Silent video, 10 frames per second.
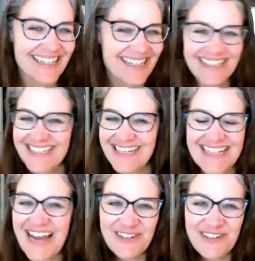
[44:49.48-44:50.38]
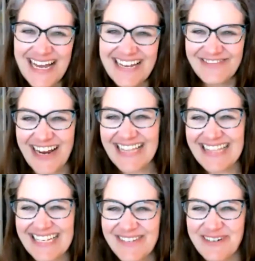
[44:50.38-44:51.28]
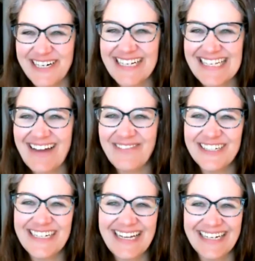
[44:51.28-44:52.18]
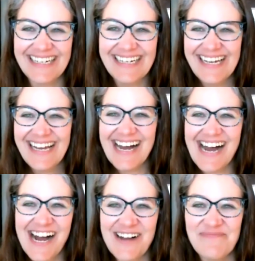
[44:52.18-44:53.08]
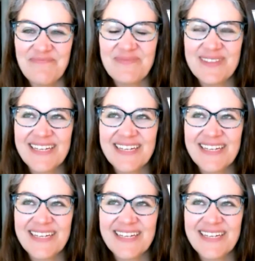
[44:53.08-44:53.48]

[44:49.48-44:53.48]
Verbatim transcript: it, it's never done, right? This work is never done. Um,